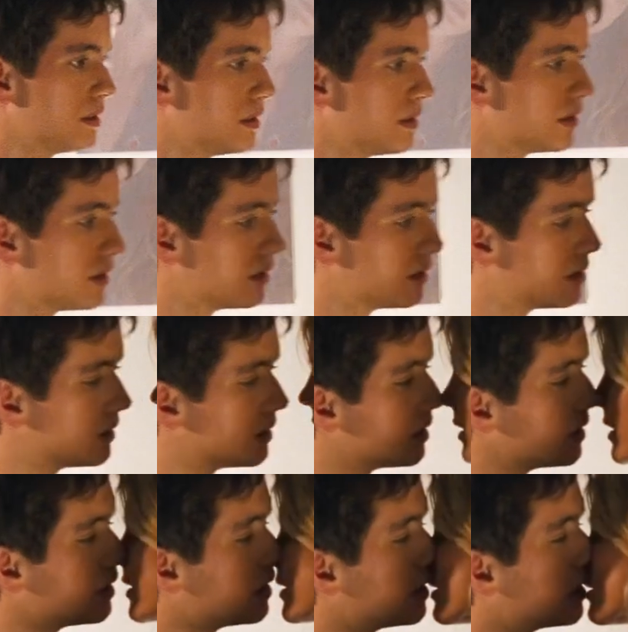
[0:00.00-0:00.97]
Susie.
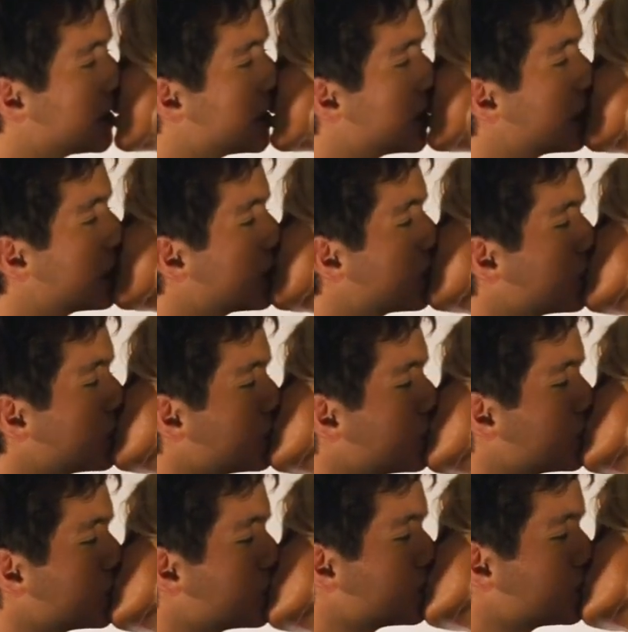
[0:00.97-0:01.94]
He was in
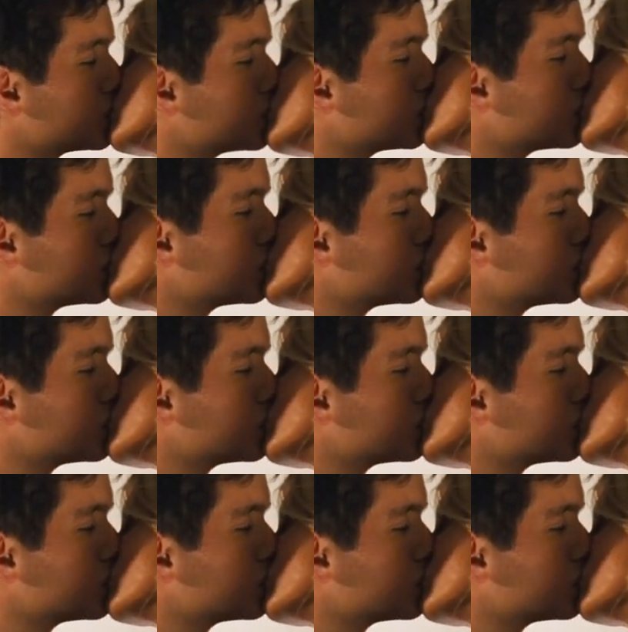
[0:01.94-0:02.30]
love with her all